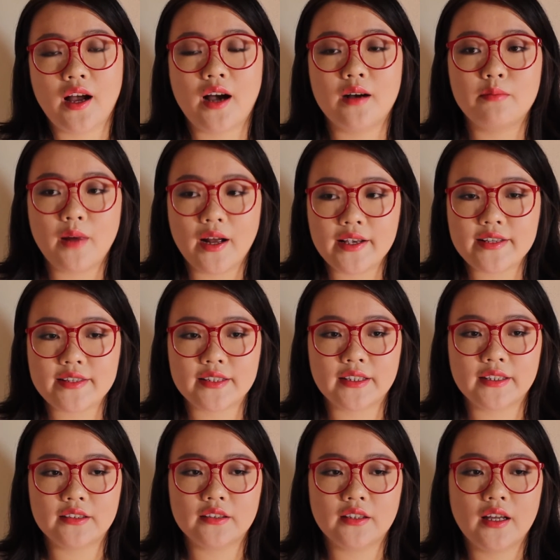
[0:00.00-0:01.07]
On my
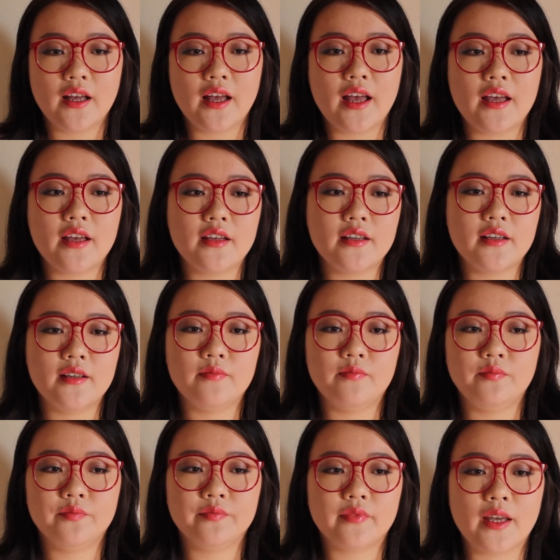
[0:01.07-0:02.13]
skin,
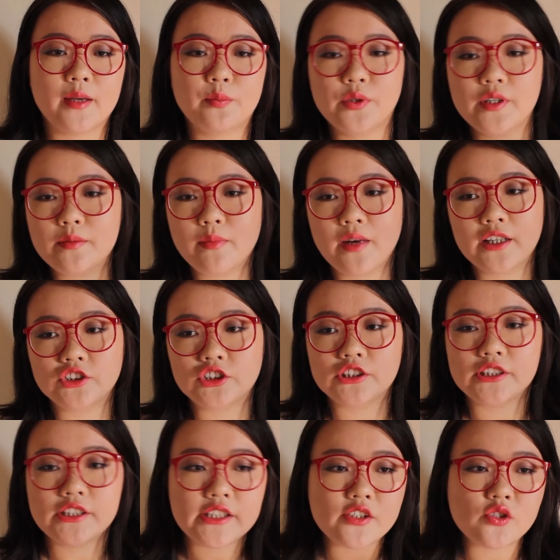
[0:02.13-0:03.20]
it pretty much
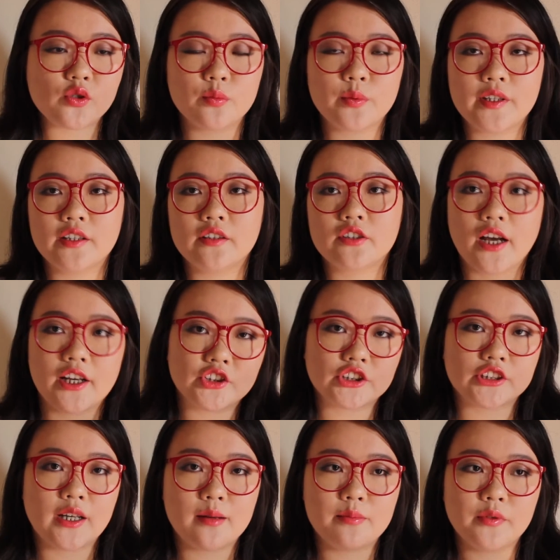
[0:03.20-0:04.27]
needs to be
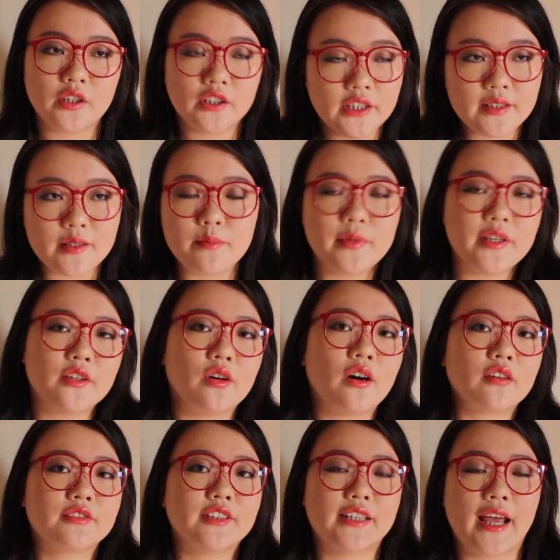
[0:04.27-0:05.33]
touched up in the middle
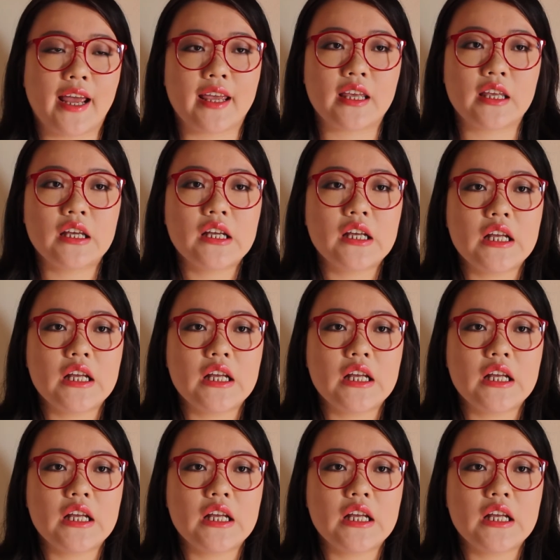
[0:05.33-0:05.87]
of the day